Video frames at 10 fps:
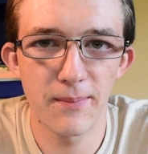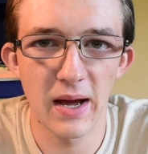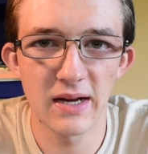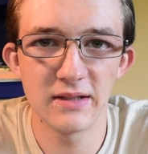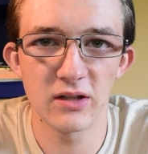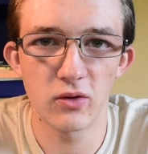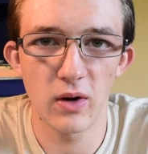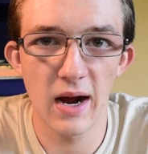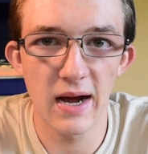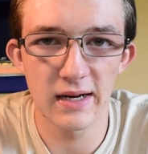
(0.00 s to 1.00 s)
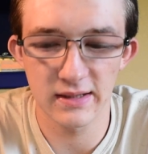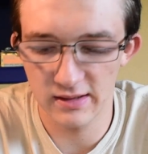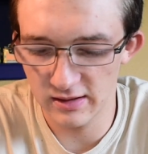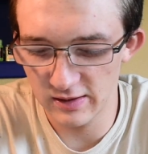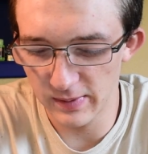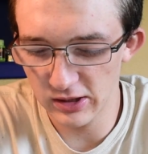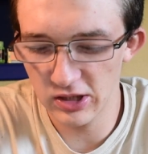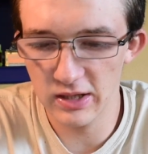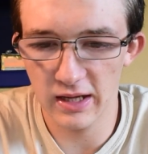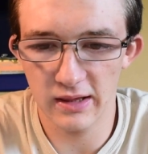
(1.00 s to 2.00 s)
pads of grass,
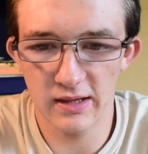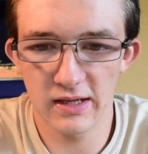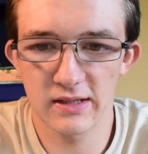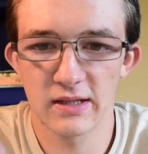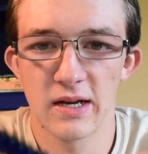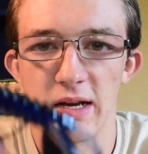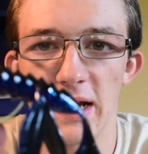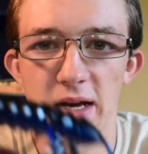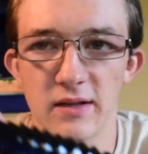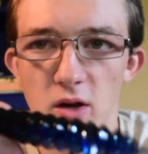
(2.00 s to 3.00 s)
especially like this, has